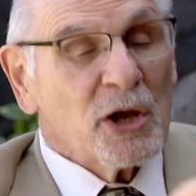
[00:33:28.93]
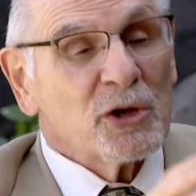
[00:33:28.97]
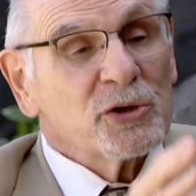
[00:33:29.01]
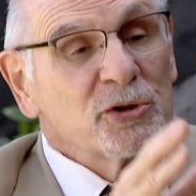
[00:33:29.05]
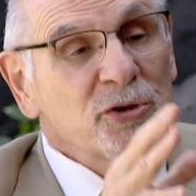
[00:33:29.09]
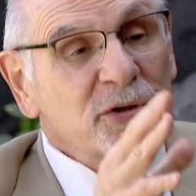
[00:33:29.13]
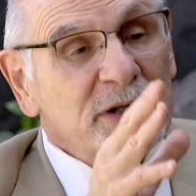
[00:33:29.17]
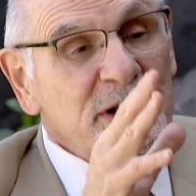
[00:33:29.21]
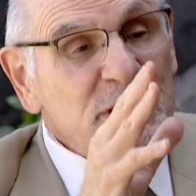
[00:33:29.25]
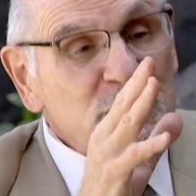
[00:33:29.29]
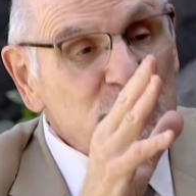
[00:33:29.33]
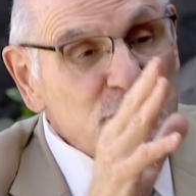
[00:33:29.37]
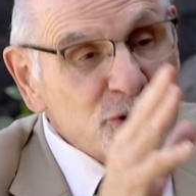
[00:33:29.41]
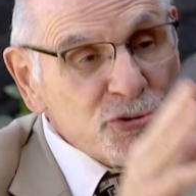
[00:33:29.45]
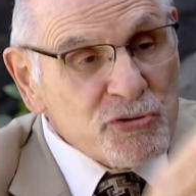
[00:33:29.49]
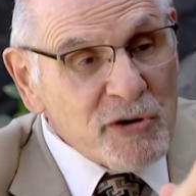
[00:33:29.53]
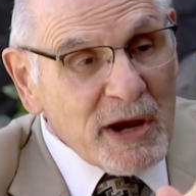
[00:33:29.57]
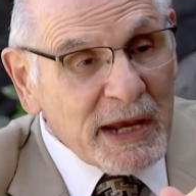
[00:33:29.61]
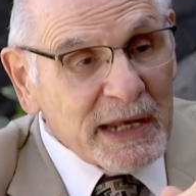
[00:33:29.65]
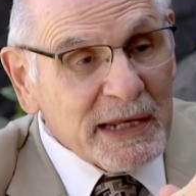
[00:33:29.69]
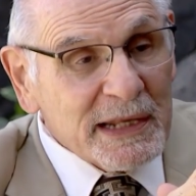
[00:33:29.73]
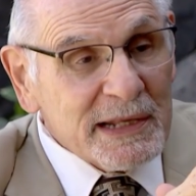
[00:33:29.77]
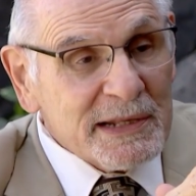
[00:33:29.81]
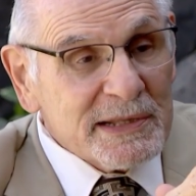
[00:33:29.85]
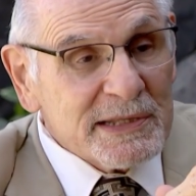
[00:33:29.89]
You need
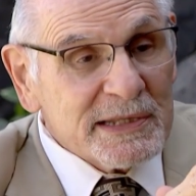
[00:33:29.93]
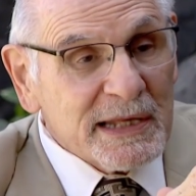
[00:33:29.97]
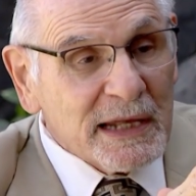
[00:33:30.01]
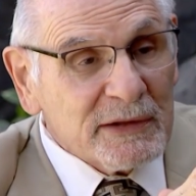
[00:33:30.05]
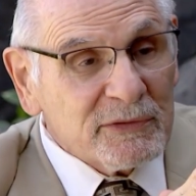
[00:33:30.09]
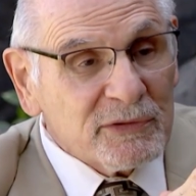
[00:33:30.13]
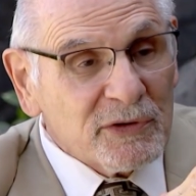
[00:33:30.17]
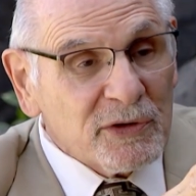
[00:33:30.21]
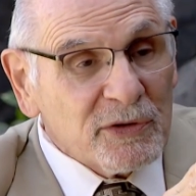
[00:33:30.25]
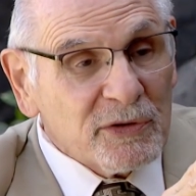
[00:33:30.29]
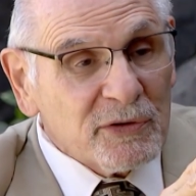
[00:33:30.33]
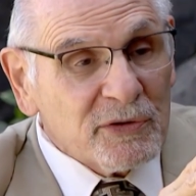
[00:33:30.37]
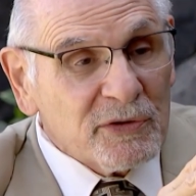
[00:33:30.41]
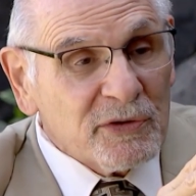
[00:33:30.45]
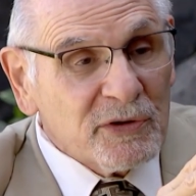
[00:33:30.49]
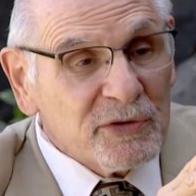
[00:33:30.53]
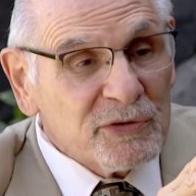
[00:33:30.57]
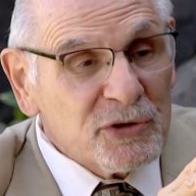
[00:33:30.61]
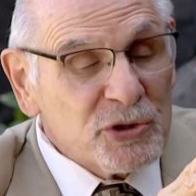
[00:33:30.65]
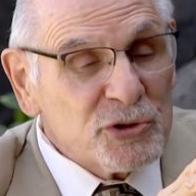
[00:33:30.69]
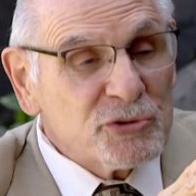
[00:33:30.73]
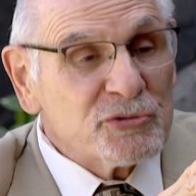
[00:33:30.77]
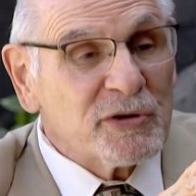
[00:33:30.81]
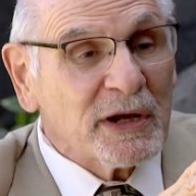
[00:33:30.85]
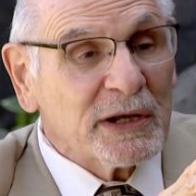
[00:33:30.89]
training centers
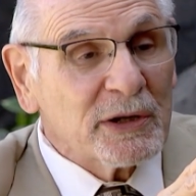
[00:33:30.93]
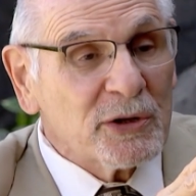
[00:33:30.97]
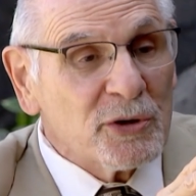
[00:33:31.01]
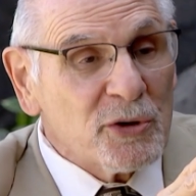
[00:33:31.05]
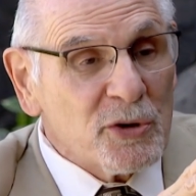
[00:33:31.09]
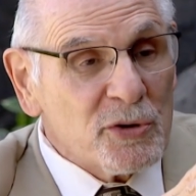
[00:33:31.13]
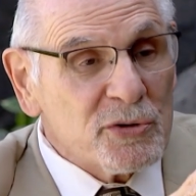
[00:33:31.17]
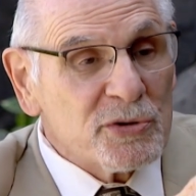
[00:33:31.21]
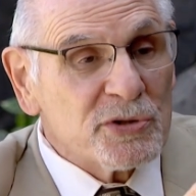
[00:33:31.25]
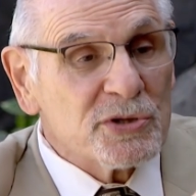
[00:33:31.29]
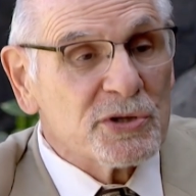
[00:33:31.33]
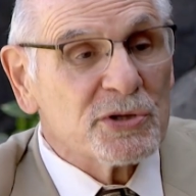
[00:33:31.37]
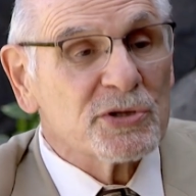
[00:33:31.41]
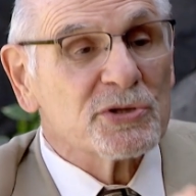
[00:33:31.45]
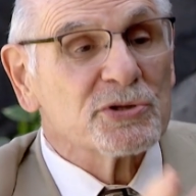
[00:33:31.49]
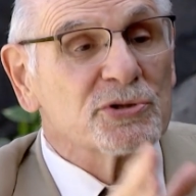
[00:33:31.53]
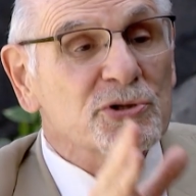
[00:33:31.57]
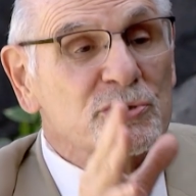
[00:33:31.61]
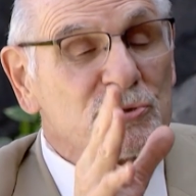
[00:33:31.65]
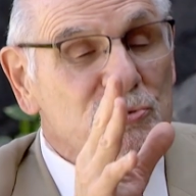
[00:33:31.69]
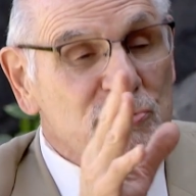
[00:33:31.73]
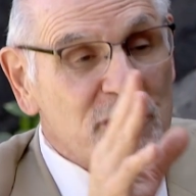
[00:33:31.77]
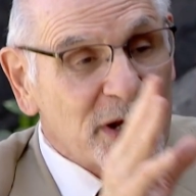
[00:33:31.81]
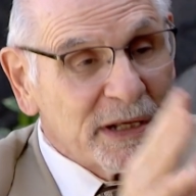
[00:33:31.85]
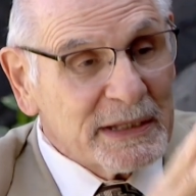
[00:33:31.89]
to train nurses,
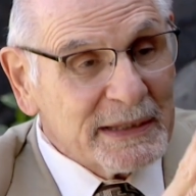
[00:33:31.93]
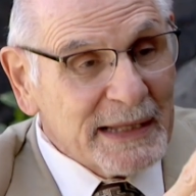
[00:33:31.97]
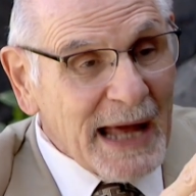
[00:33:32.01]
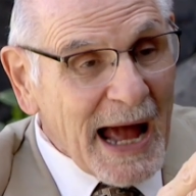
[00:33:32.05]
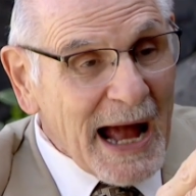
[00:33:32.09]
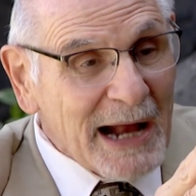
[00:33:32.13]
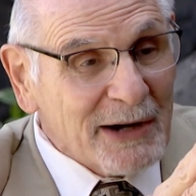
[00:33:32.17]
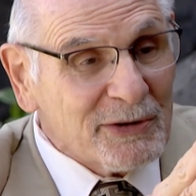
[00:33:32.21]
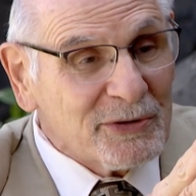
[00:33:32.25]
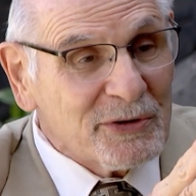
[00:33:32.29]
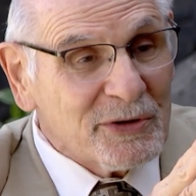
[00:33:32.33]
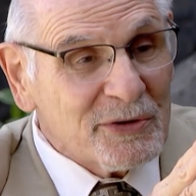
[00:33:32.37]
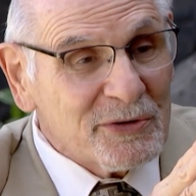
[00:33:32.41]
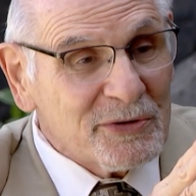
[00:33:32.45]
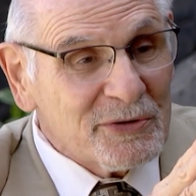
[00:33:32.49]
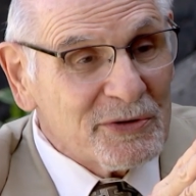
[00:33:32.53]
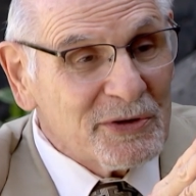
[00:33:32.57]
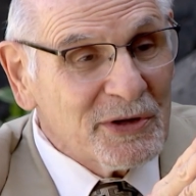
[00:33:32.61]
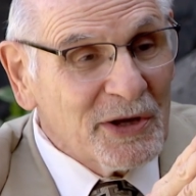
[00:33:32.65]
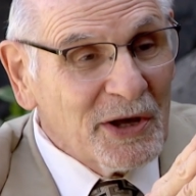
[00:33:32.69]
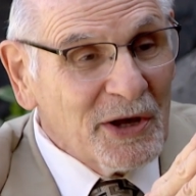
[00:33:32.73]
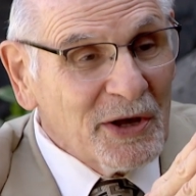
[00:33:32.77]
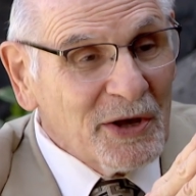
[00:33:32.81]
to train doctors.